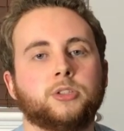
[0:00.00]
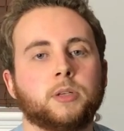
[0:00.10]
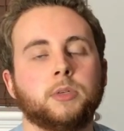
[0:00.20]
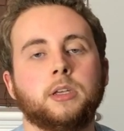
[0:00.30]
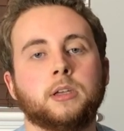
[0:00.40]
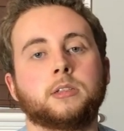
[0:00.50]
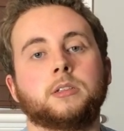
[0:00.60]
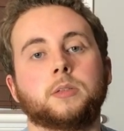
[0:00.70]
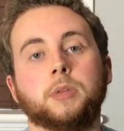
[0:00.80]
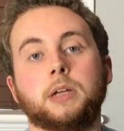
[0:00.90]
Jimmy isn't
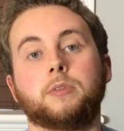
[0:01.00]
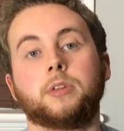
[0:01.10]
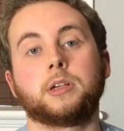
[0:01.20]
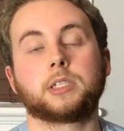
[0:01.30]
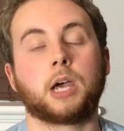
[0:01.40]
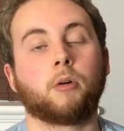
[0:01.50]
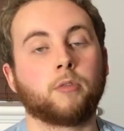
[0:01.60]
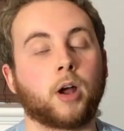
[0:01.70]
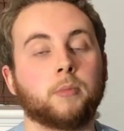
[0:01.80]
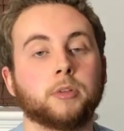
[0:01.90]
to blame for this.
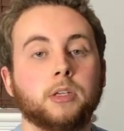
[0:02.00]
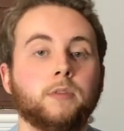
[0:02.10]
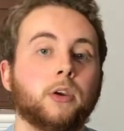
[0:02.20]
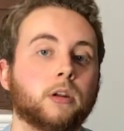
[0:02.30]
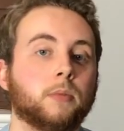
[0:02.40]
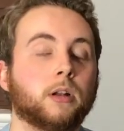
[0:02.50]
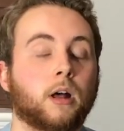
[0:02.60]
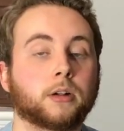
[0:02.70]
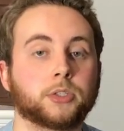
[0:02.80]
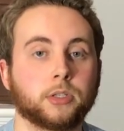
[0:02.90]
However, I believe he could have been a
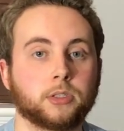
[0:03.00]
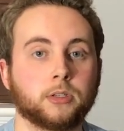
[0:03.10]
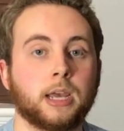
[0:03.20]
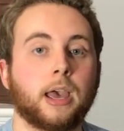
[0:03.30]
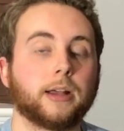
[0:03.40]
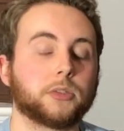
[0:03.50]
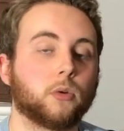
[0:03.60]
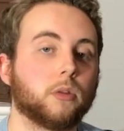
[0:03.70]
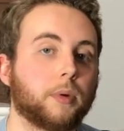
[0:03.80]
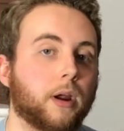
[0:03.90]
lot stricter and
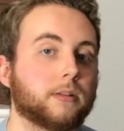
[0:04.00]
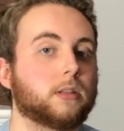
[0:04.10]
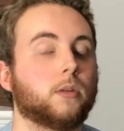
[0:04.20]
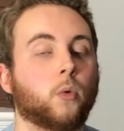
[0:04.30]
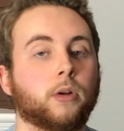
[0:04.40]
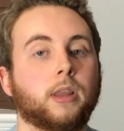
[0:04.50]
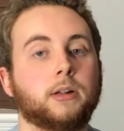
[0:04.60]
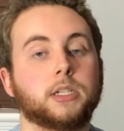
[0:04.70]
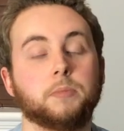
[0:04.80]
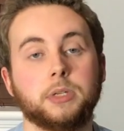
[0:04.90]
told the parents that they weren't allowed
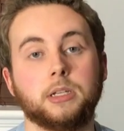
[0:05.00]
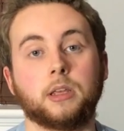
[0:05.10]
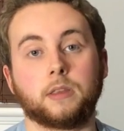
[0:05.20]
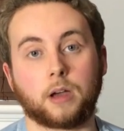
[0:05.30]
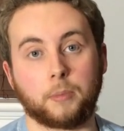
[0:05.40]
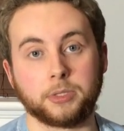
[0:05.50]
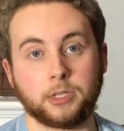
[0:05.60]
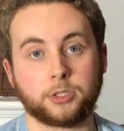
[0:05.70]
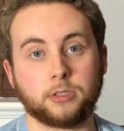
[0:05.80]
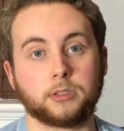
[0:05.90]
to compete in the
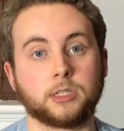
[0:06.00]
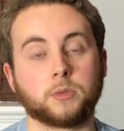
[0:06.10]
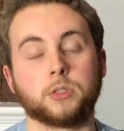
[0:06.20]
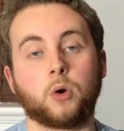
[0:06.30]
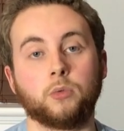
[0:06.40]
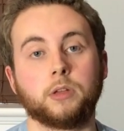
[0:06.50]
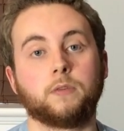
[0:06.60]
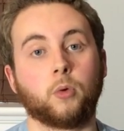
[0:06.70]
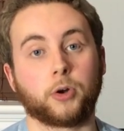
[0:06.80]
competition since it was only for